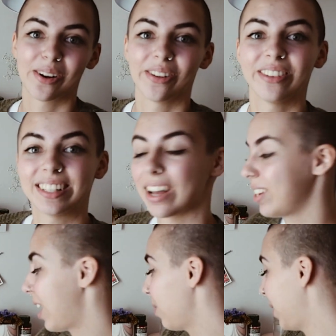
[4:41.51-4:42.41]
all of these out
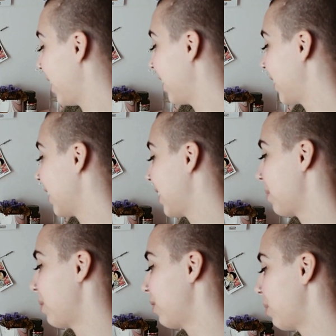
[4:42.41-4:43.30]
loud because
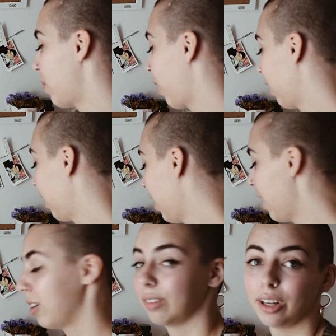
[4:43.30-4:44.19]
some of them aren't
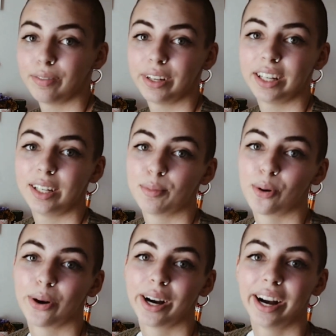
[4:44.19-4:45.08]
relevant
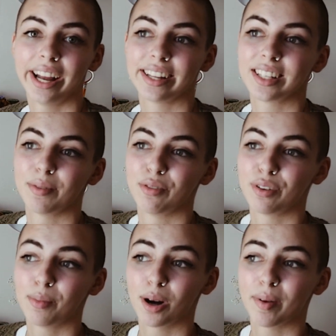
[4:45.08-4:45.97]
anymore and some of
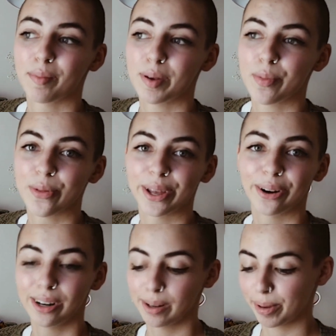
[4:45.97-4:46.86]
them are about people that
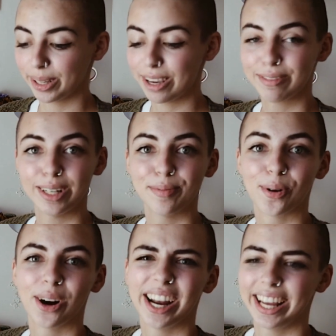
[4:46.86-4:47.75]
aren't in my life
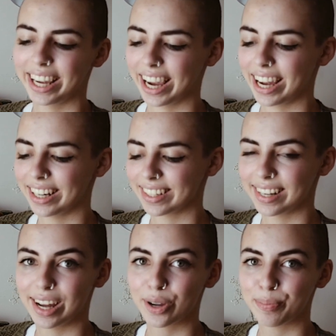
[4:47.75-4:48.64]
anymore, and it can kind of
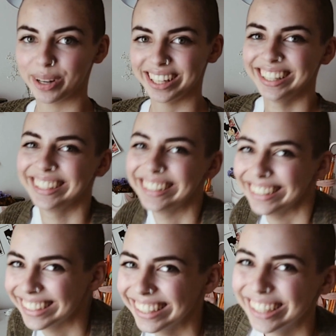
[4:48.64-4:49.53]
suck, but
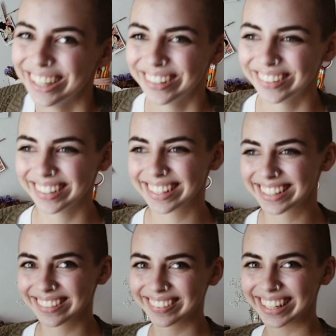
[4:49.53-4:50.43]

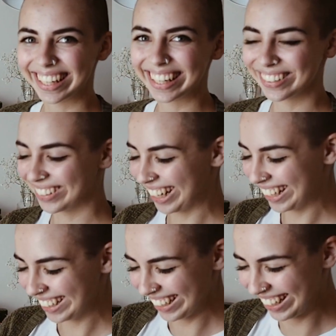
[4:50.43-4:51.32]
we're gonna ignore
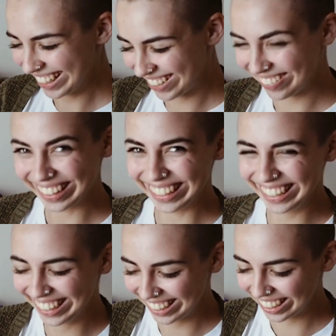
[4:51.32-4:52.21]
it. It's fine.
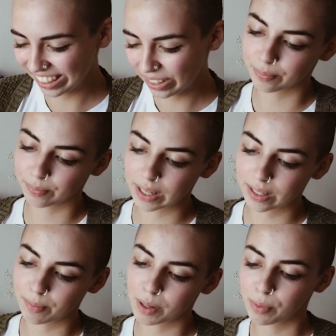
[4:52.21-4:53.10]

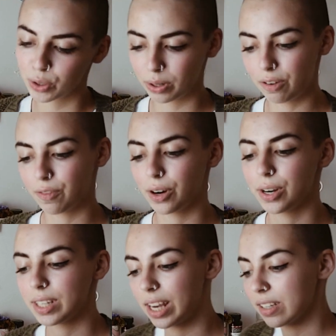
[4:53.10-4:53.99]
September
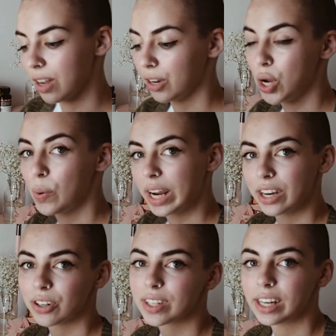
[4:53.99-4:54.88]
21st, I saw Noah
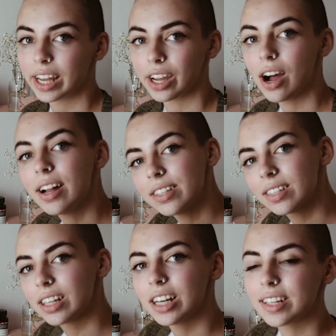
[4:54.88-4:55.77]
Gunderson in
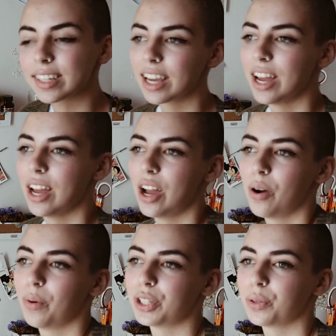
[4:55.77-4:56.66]
concert,
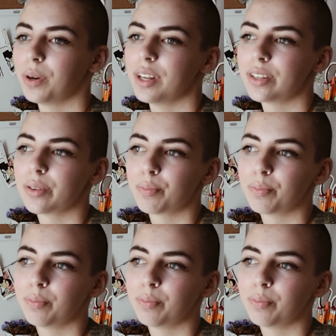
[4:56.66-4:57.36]
which was